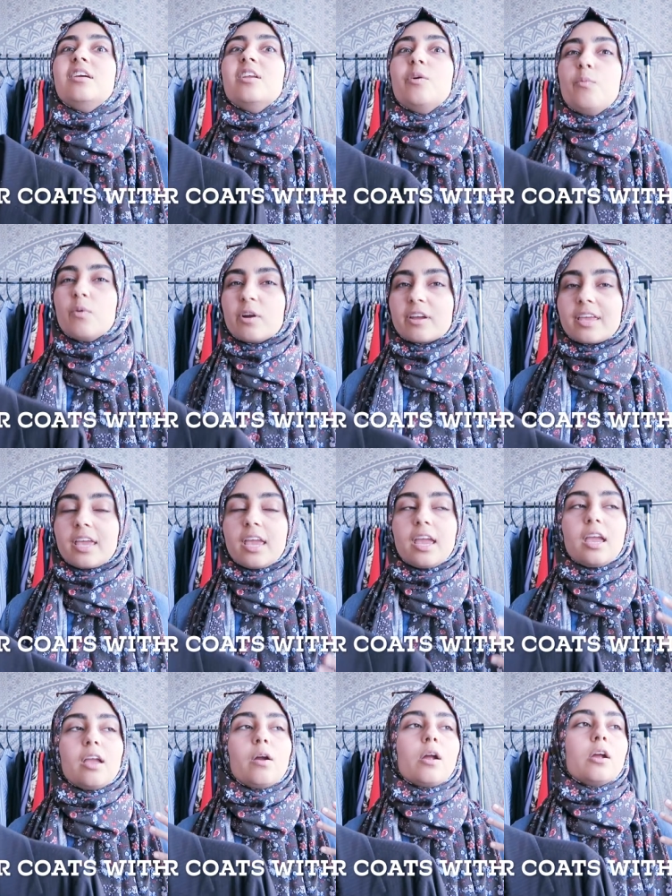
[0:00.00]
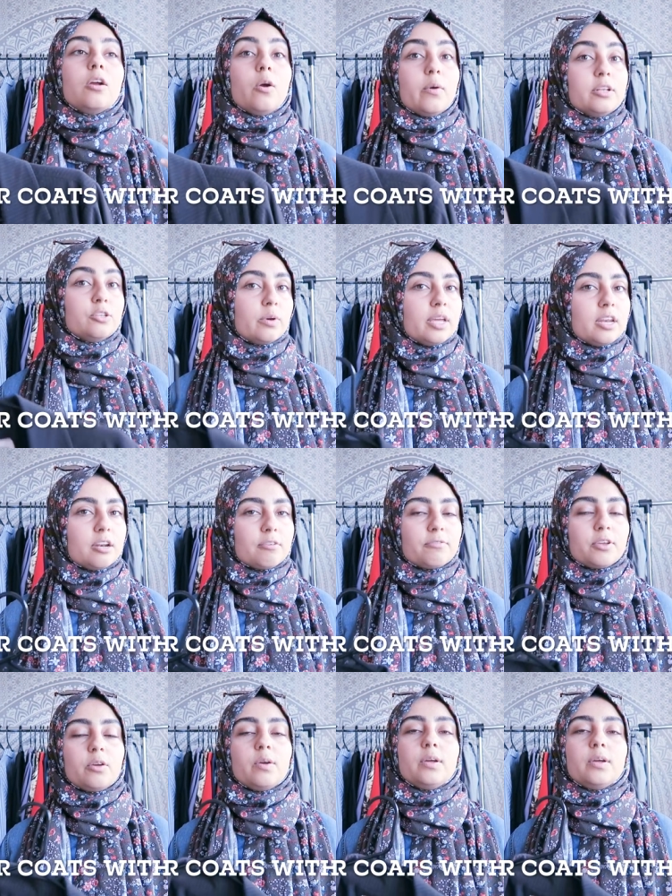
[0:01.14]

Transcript: you know, working or going to an interview.